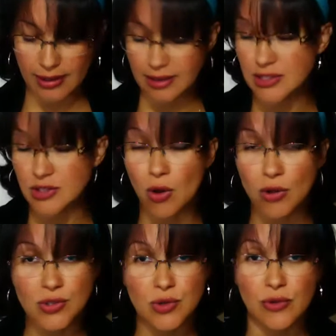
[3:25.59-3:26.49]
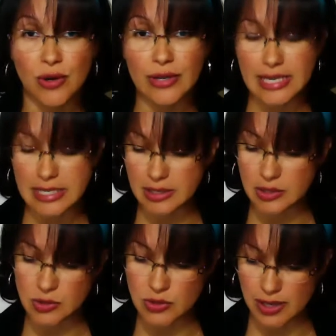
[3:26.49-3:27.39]
It is also very easy
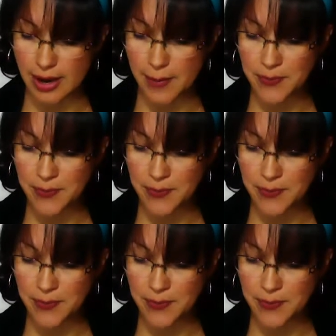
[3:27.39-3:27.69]
to set up.